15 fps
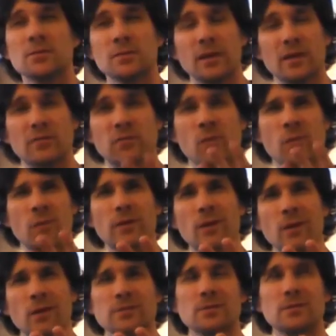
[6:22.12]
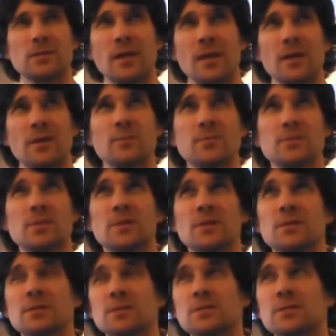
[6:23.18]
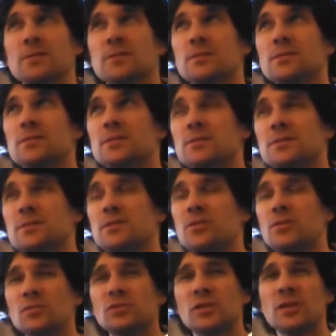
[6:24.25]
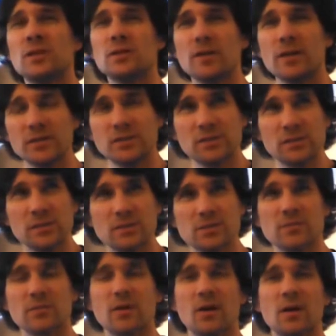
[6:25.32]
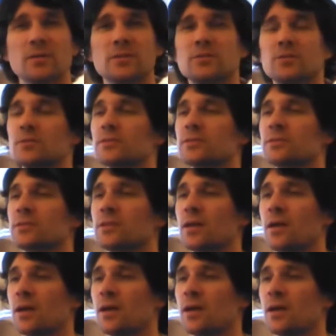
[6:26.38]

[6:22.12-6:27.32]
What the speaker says: only like 4 console games in 2 generations of consoles